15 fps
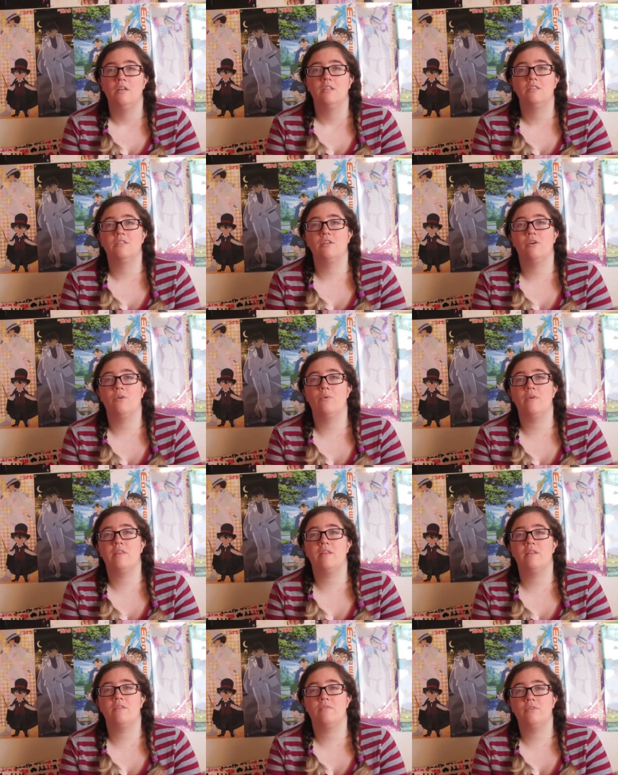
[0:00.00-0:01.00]
So
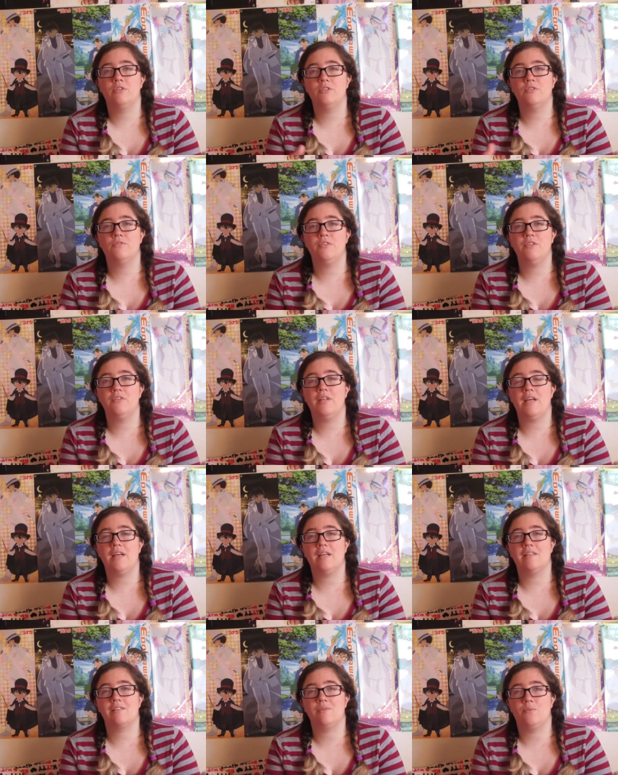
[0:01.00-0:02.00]
within the first few
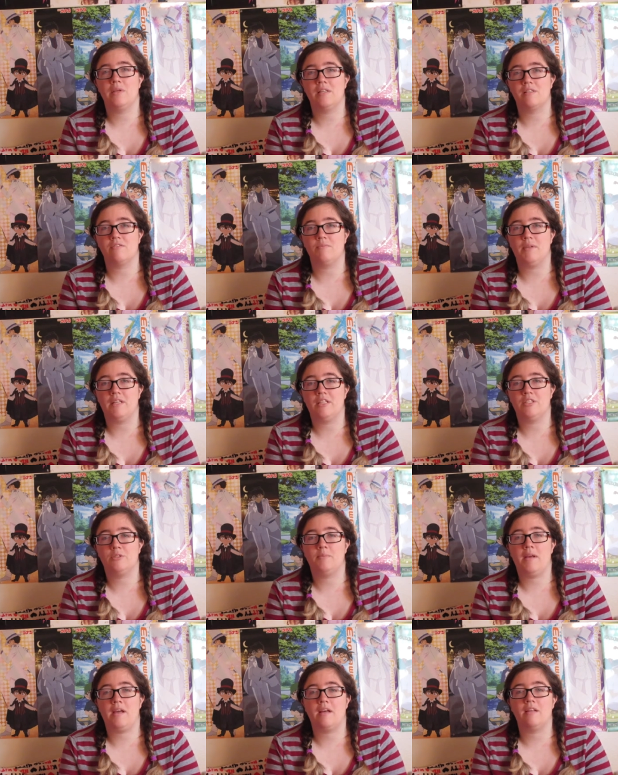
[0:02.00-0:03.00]
days and weeks of being in
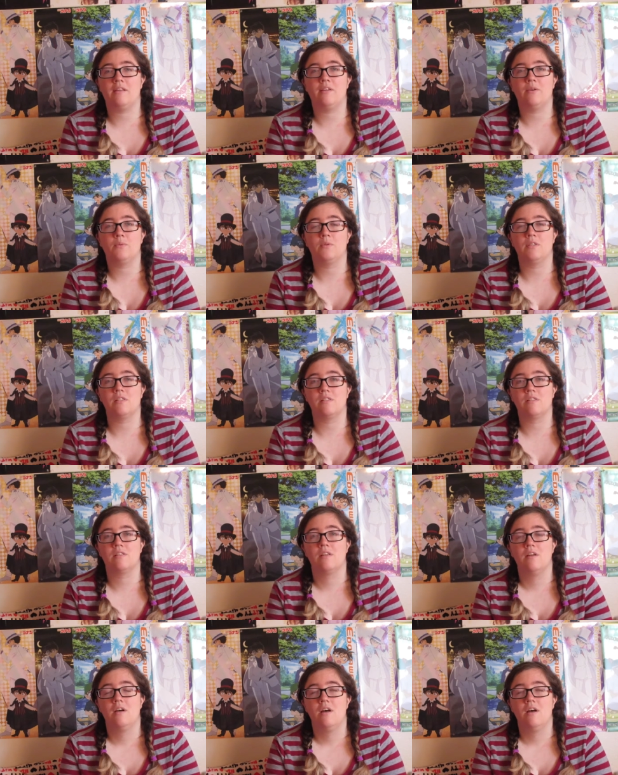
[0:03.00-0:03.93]
Japan, there was